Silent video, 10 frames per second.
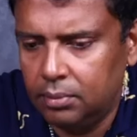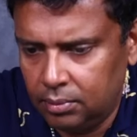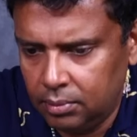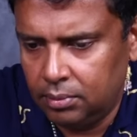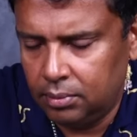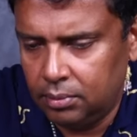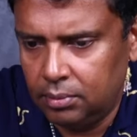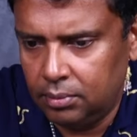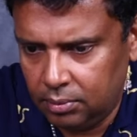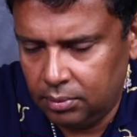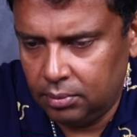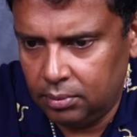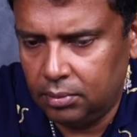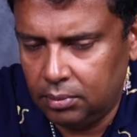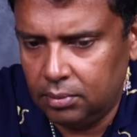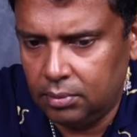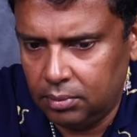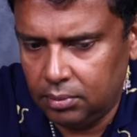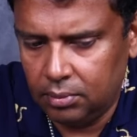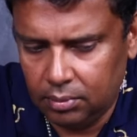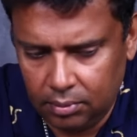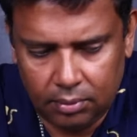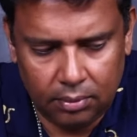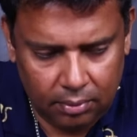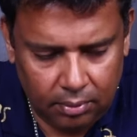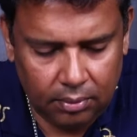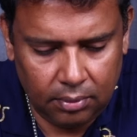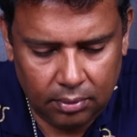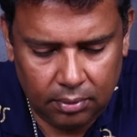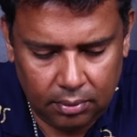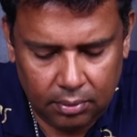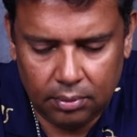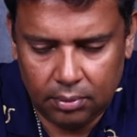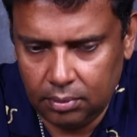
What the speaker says: The person shown says nothing.